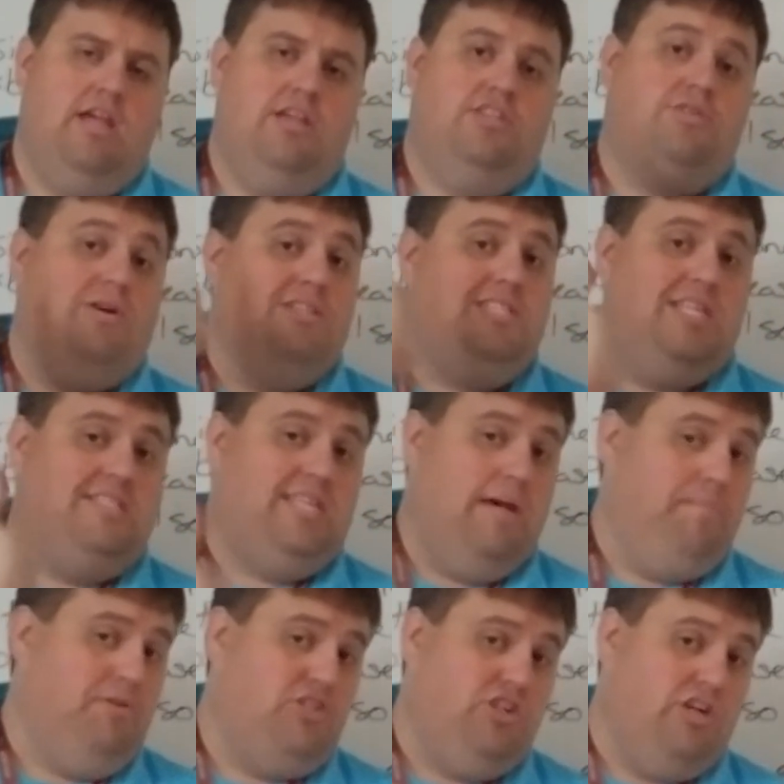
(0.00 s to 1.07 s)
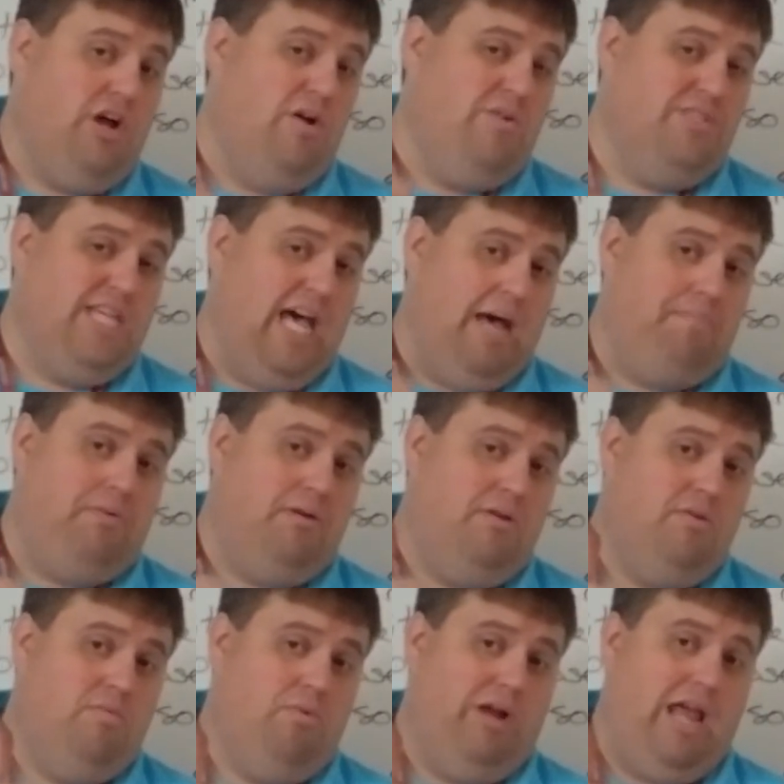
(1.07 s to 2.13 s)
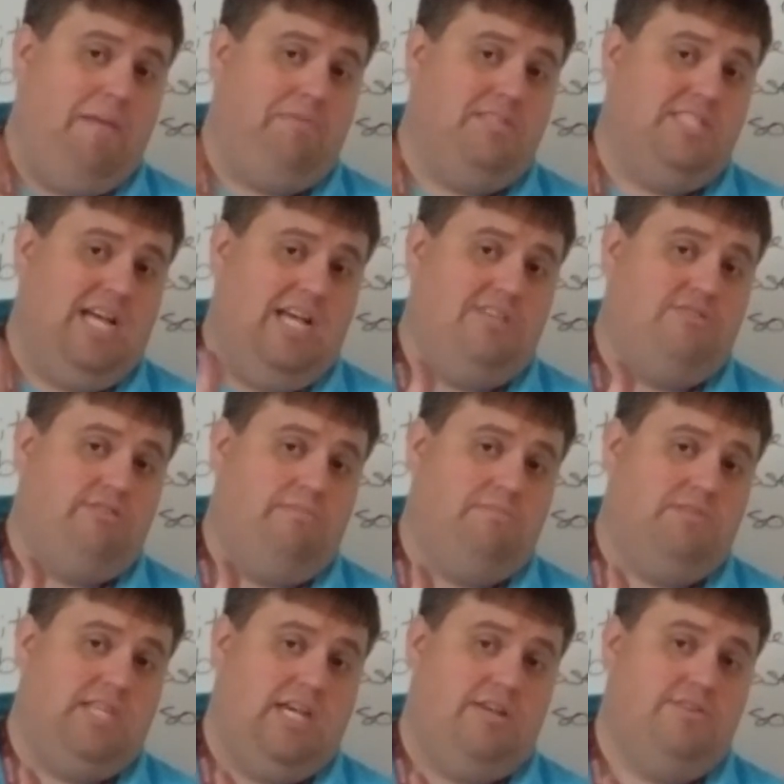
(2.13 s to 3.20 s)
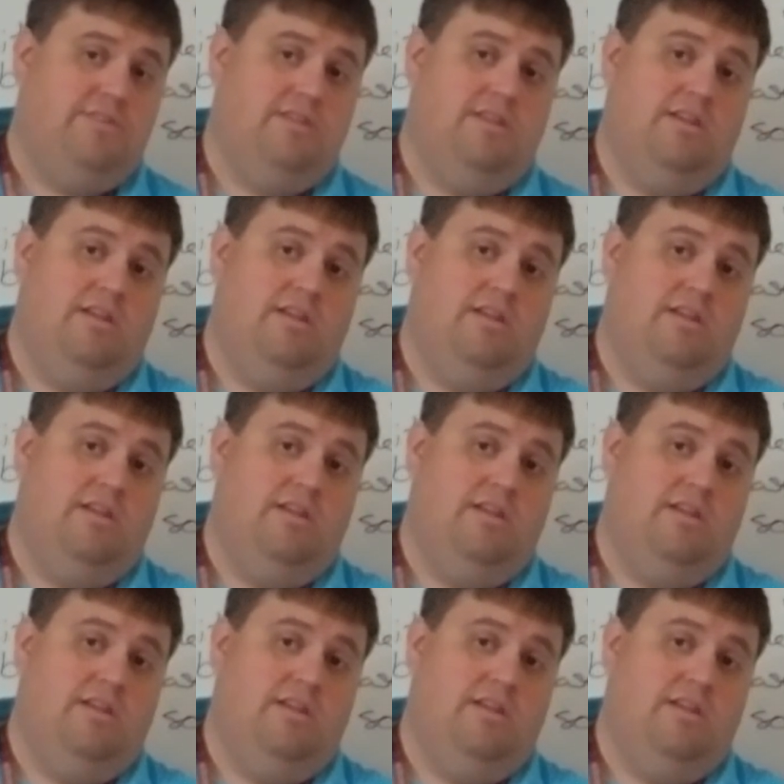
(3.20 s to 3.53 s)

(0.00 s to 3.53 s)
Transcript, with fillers: So as the temperature goes up, what happens to ice cream sales?